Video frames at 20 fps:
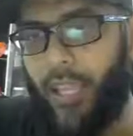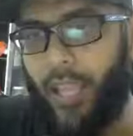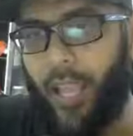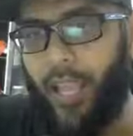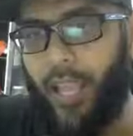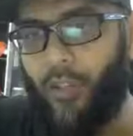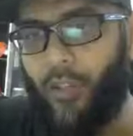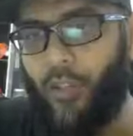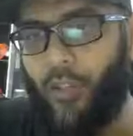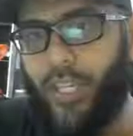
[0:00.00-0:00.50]

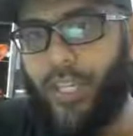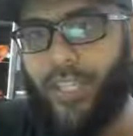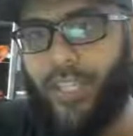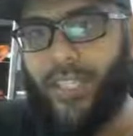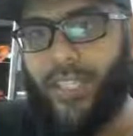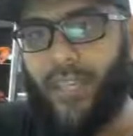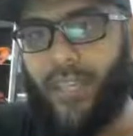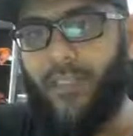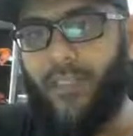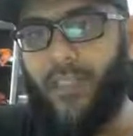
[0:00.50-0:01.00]
You need to
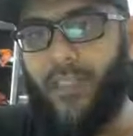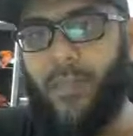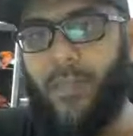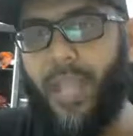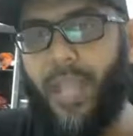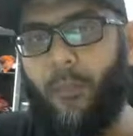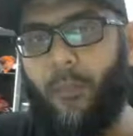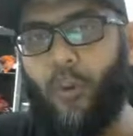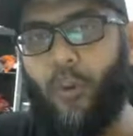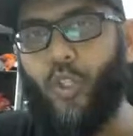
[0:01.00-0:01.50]
stick with
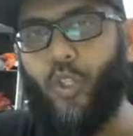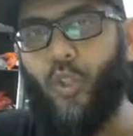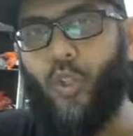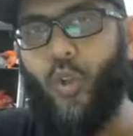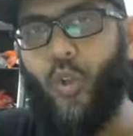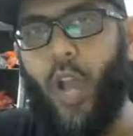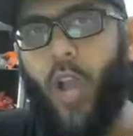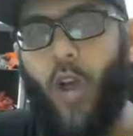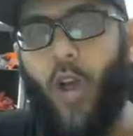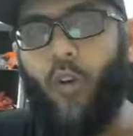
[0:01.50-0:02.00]
me. I'm going to show
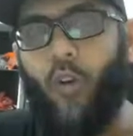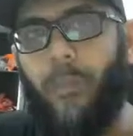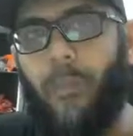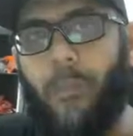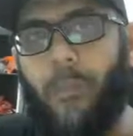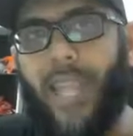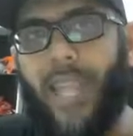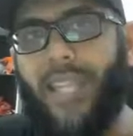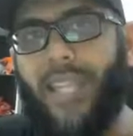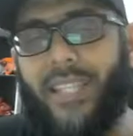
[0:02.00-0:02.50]
you how to
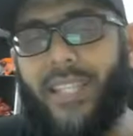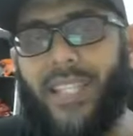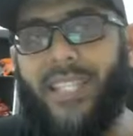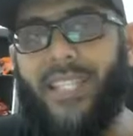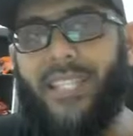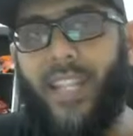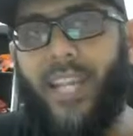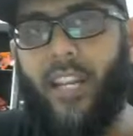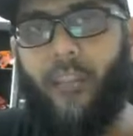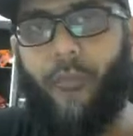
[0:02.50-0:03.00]
make
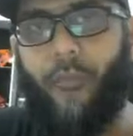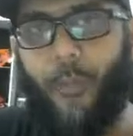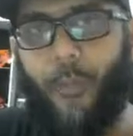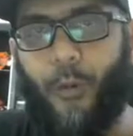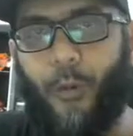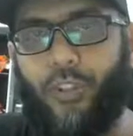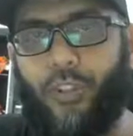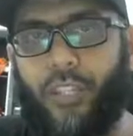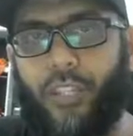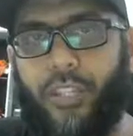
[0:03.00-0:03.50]
these kind of
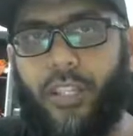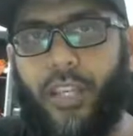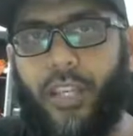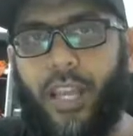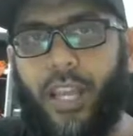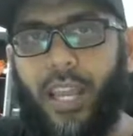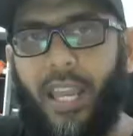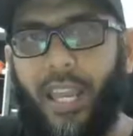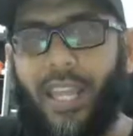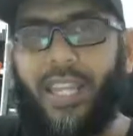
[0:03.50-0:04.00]
posts
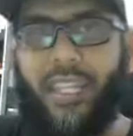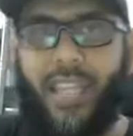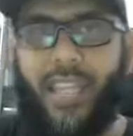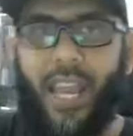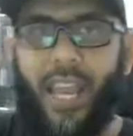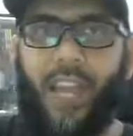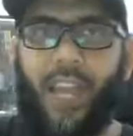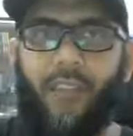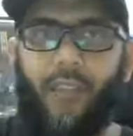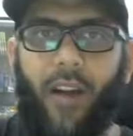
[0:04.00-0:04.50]
in
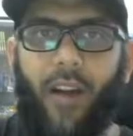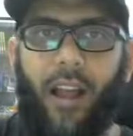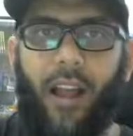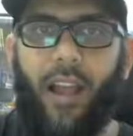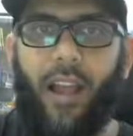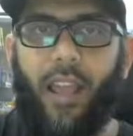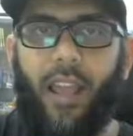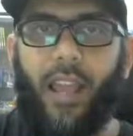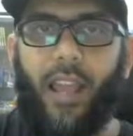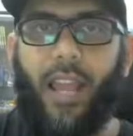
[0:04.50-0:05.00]

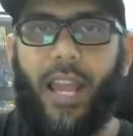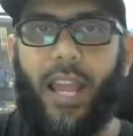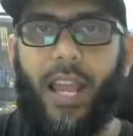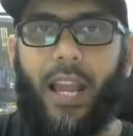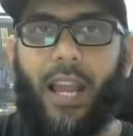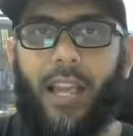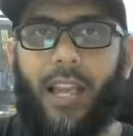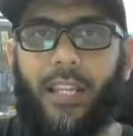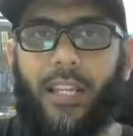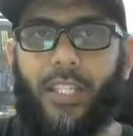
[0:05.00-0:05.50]
Canva.
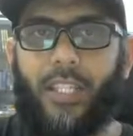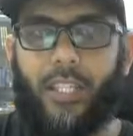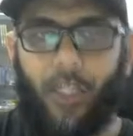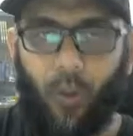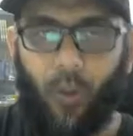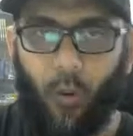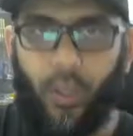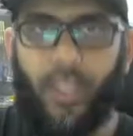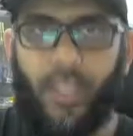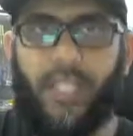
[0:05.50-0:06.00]

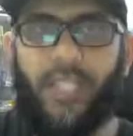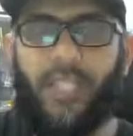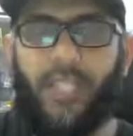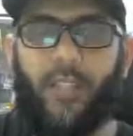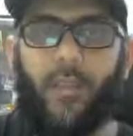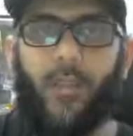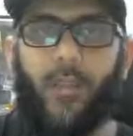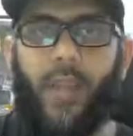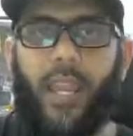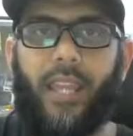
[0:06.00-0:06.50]
So easy
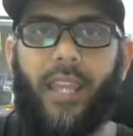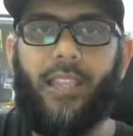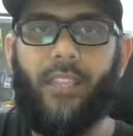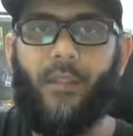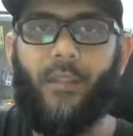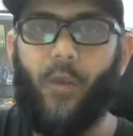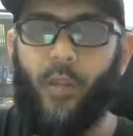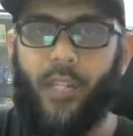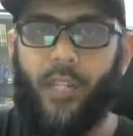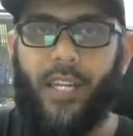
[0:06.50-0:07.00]
to make,
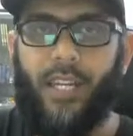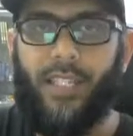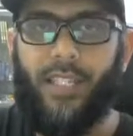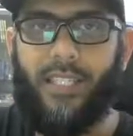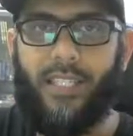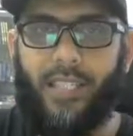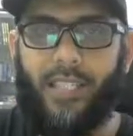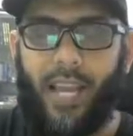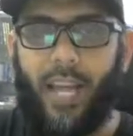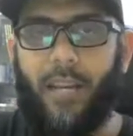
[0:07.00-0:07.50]
so you can
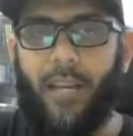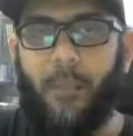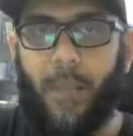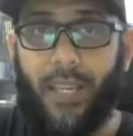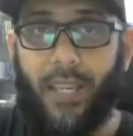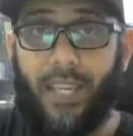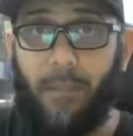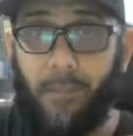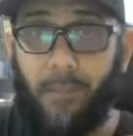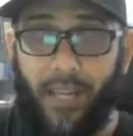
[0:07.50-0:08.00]
start
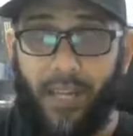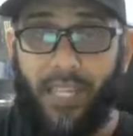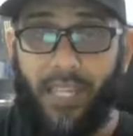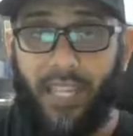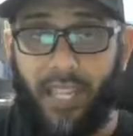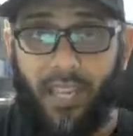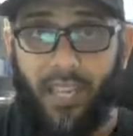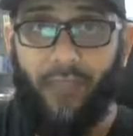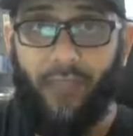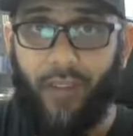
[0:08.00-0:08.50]
making
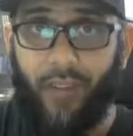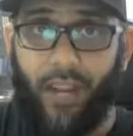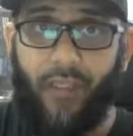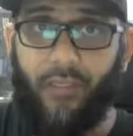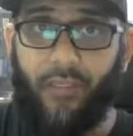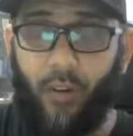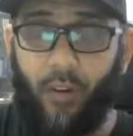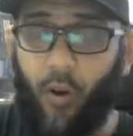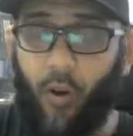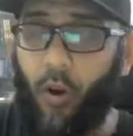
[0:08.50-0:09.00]
money in
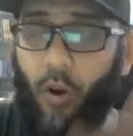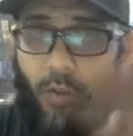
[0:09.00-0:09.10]
Fiverr.